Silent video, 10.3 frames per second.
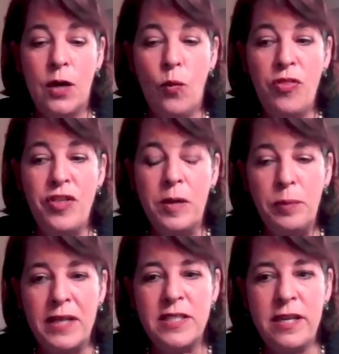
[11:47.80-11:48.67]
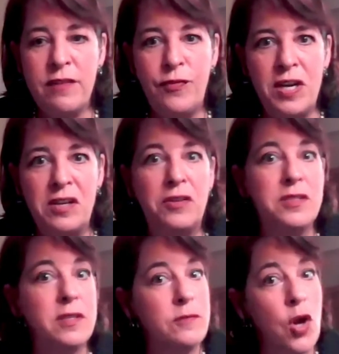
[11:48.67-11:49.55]
with the complexity of
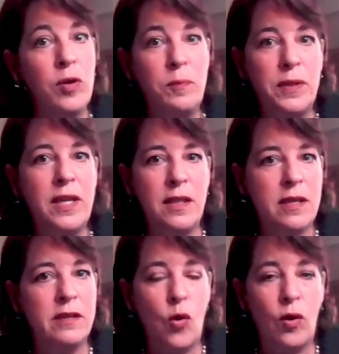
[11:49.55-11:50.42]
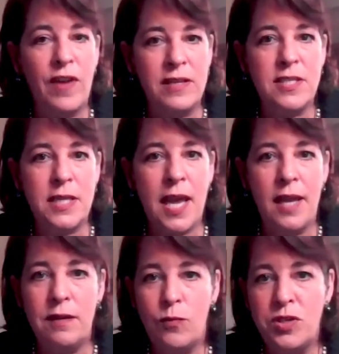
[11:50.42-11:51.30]
vehicles, notably the Corvette
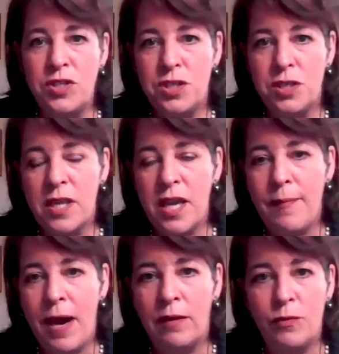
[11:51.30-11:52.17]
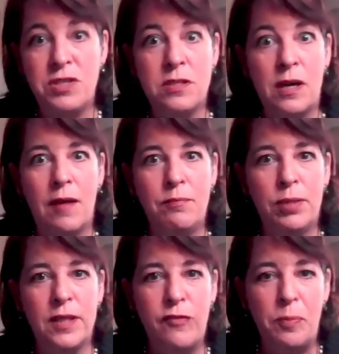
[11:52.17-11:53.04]
C8, which just came out, which is an
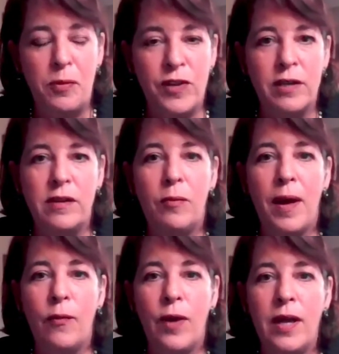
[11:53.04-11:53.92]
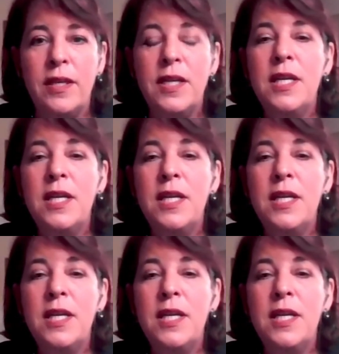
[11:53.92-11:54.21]
unbelievable vehicle, by the way,